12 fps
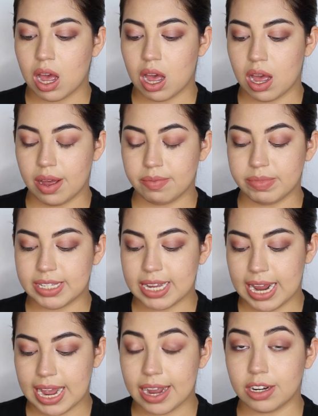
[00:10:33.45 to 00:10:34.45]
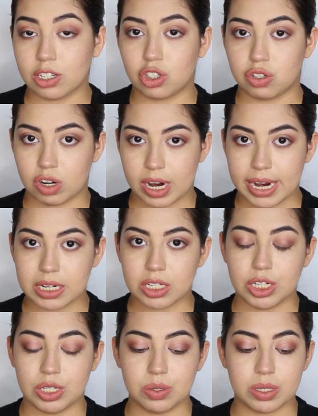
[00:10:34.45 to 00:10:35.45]
Today I tried
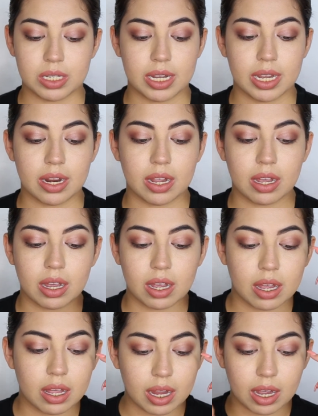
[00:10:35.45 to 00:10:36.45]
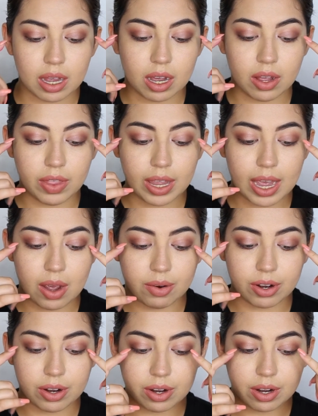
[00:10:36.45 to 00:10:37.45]
to use it on the
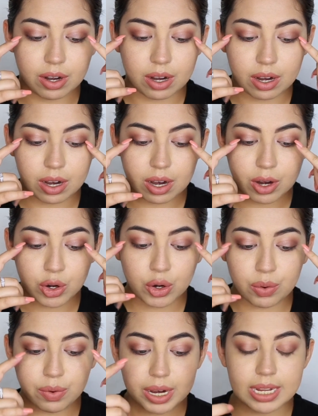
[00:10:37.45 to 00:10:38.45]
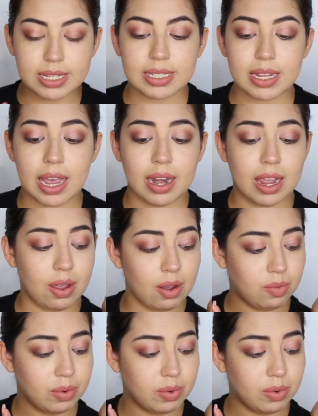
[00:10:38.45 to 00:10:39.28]
outer crease and it